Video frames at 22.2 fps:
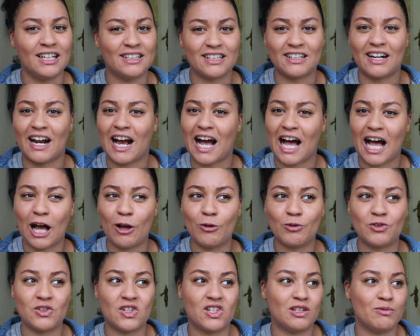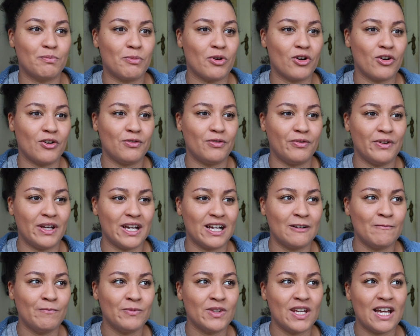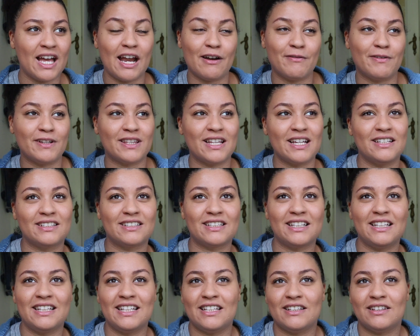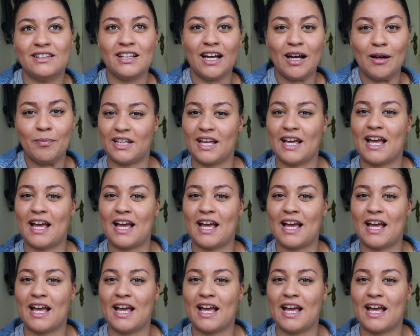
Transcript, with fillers: Their house is perfect. Everything is cleaned up.